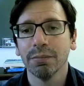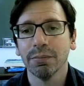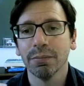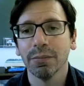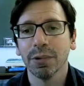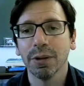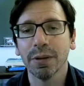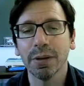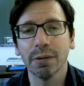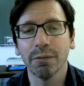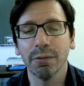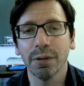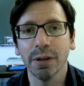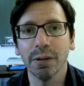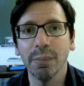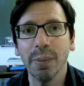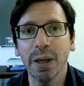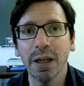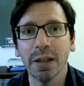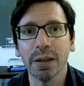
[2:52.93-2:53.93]
considering
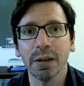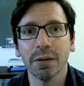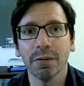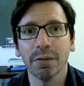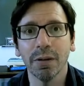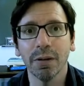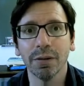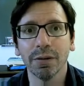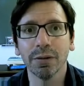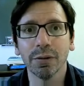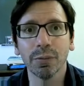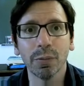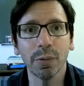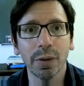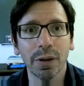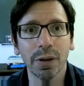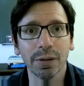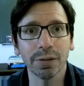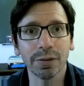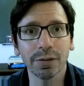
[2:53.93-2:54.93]
debates around
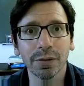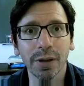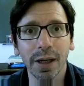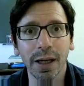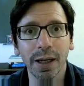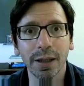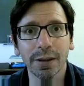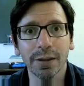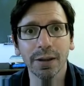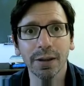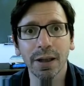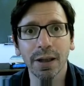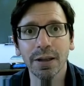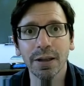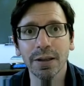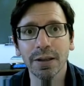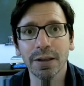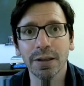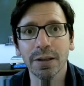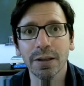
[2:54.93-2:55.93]
world trade.
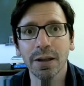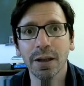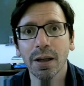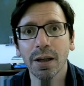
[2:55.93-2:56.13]
Is